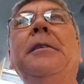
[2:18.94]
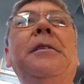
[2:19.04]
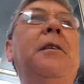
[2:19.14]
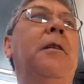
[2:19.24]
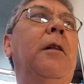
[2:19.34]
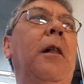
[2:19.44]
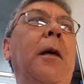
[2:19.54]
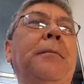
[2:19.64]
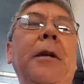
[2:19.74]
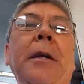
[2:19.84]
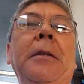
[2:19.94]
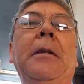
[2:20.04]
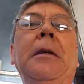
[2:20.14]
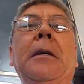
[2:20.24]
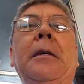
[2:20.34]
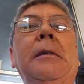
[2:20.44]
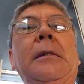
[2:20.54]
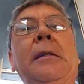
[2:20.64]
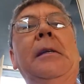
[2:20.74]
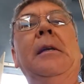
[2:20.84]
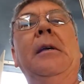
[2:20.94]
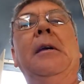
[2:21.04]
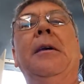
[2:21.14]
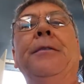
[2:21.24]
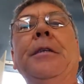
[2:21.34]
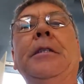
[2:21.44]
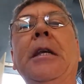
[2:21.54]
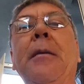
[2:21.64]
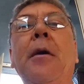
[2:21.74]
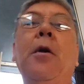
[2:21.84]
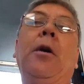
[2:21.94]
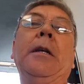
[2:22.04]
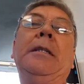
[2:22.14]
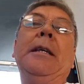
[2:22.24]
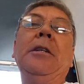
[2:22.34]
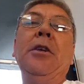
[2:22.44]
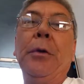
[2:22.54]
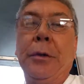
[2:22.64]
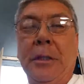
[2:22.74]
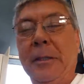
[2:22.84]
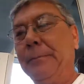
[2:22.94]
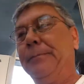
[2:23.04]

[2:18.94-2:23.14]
another little update. The demo continues.